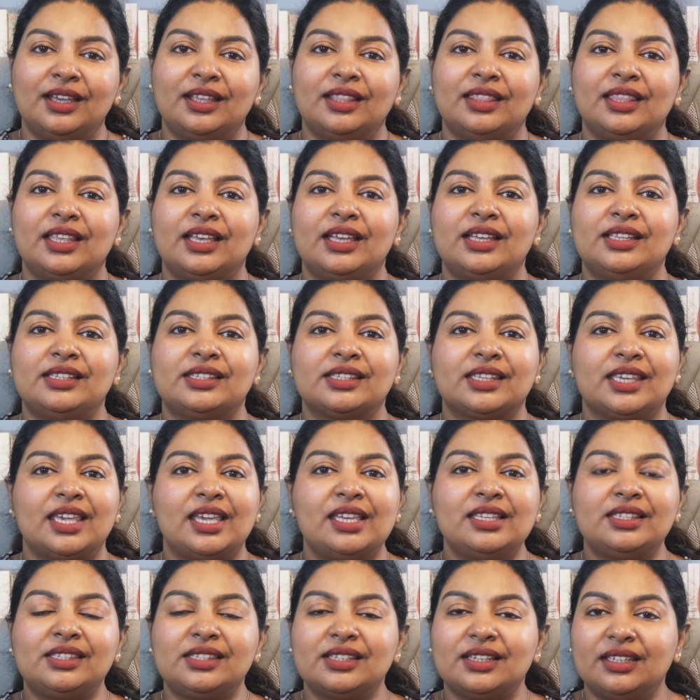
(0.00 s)
There's
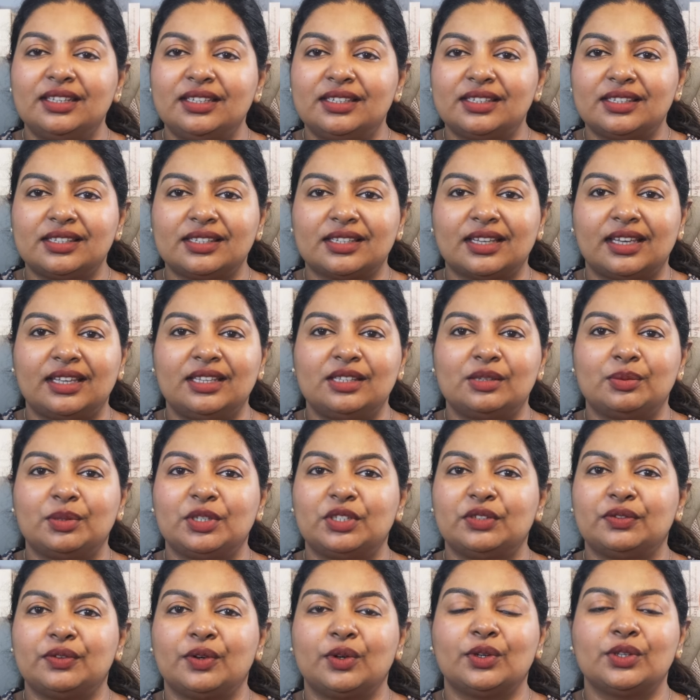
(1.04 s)
case study designs which
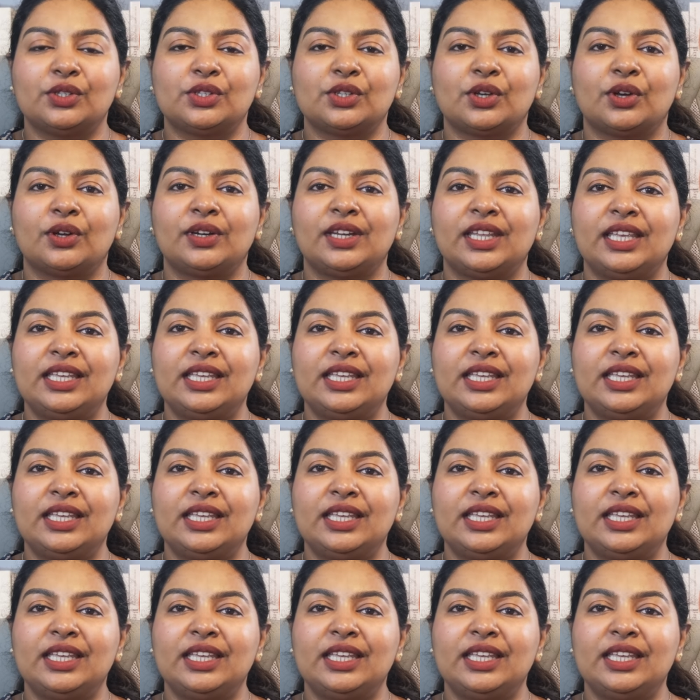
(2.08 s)
focus on